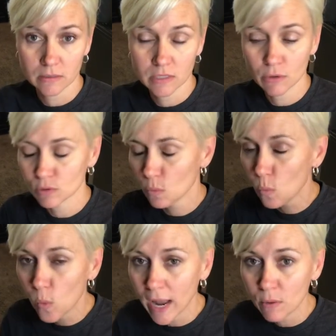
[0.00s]
So it's
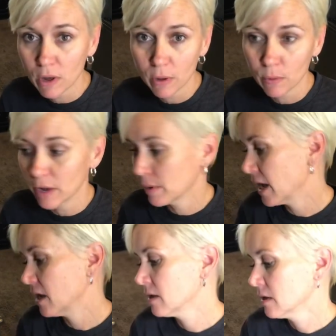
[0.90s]

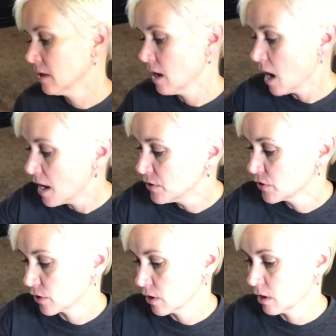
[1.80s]
way
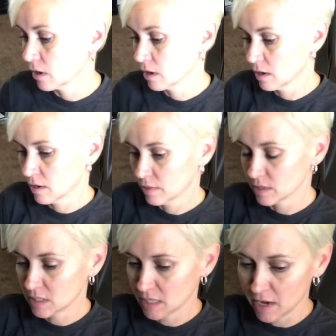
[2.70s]
under the
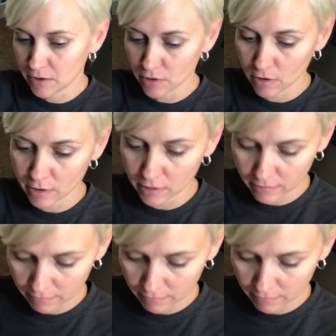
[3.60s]
standard